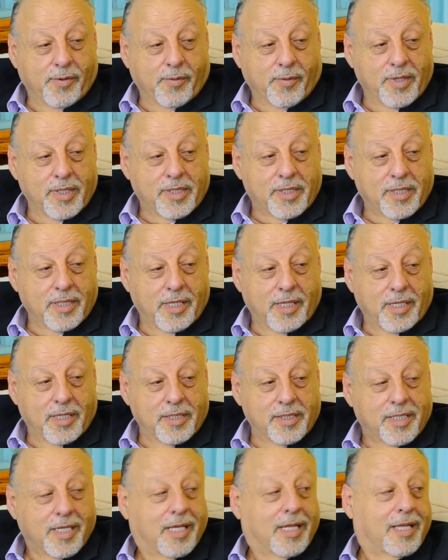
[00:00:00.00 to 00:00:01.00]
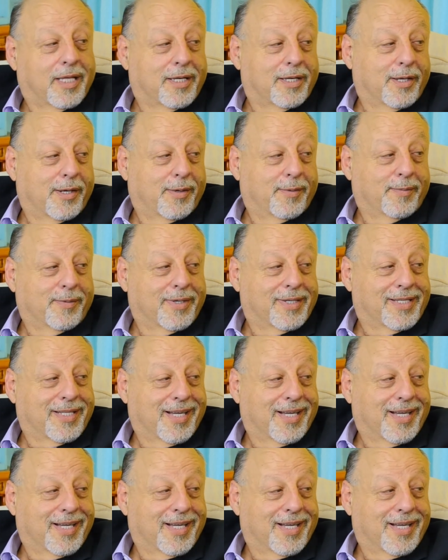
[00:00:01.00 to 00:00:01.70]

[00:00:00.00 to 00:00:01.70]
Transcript: went to lunch at Ladone one